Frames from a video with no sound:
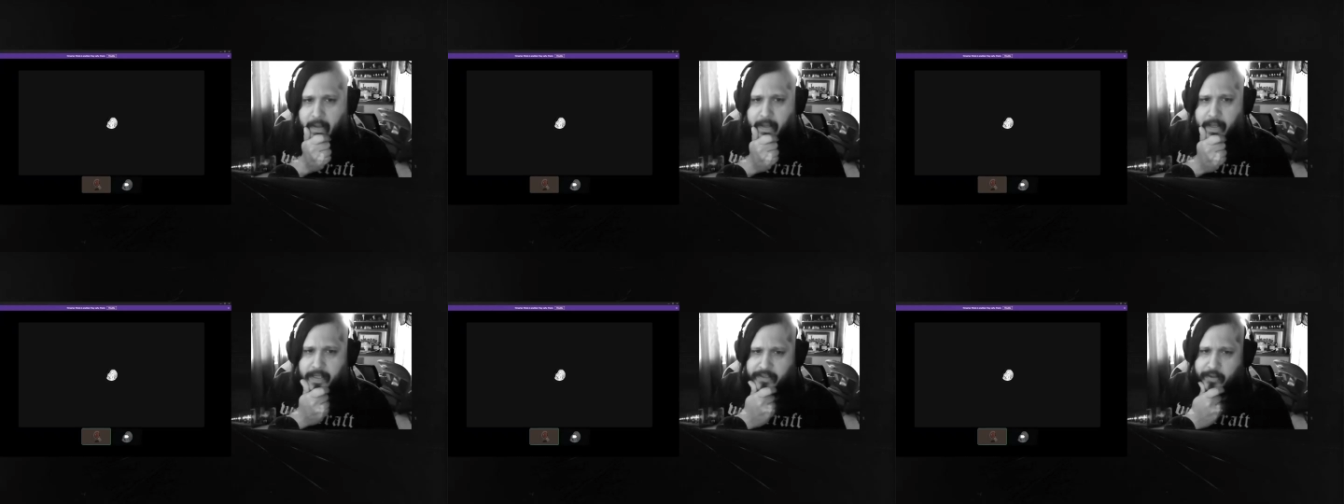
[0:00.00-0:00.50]

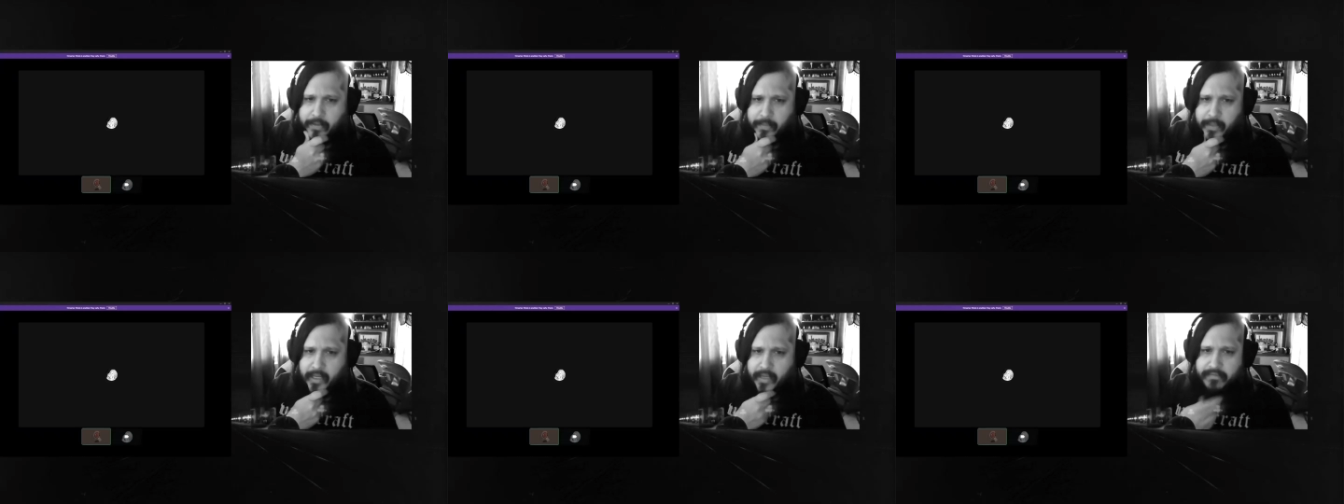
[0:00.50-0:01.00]
Is your
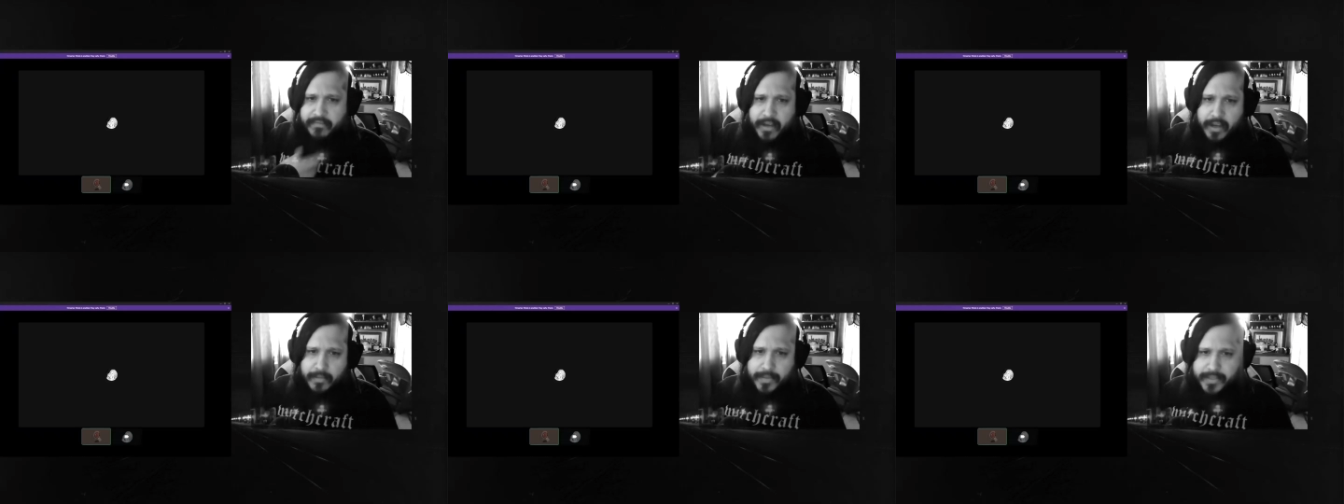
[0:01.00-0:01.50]
immediate
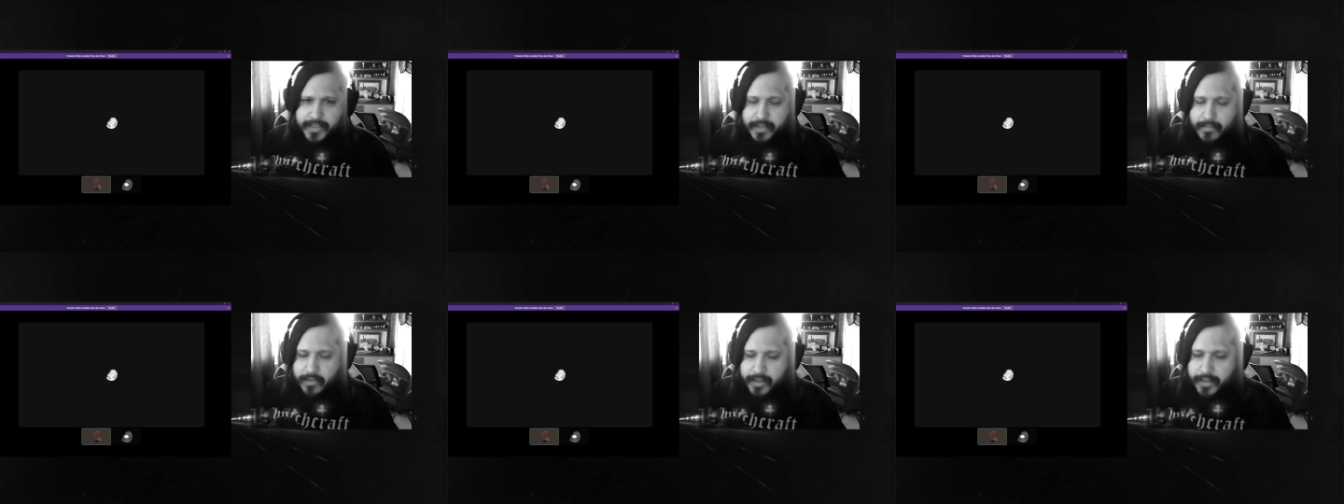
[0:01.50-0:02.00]
environment
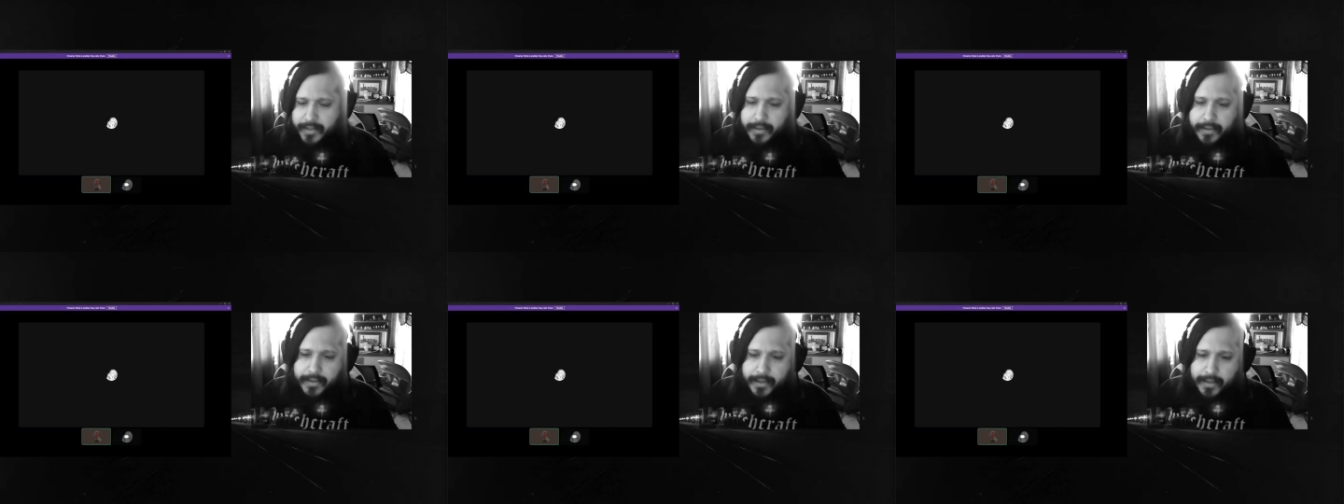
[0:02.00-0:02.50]
somewhat ne-
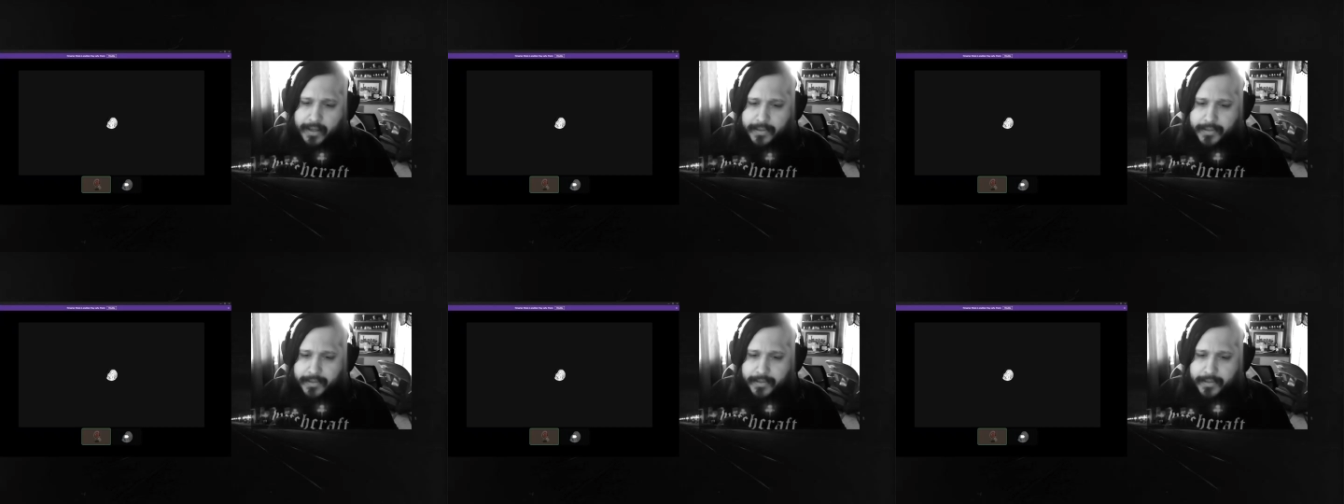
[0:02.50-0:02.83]
neglected?